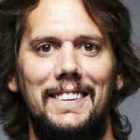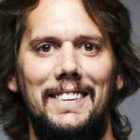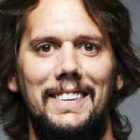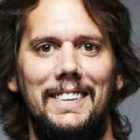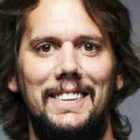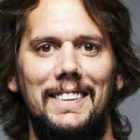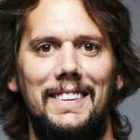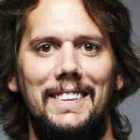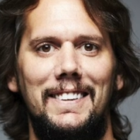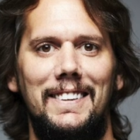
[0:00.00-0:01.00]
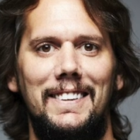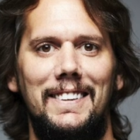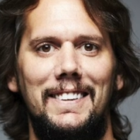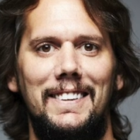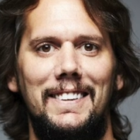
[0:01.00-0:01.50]

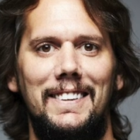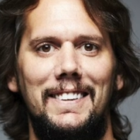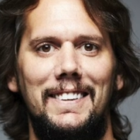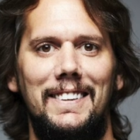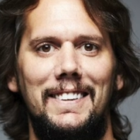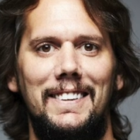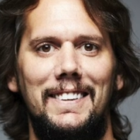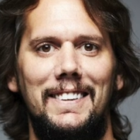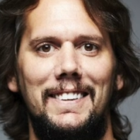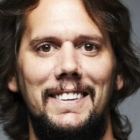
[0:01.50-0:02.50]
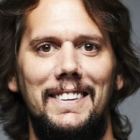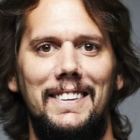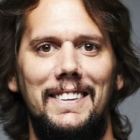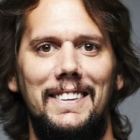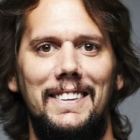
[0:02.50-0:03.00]

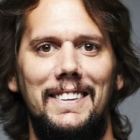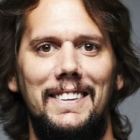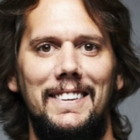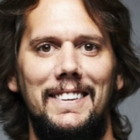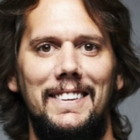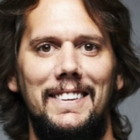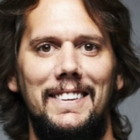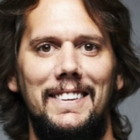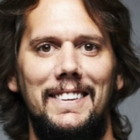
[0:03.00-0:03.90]
[no speech]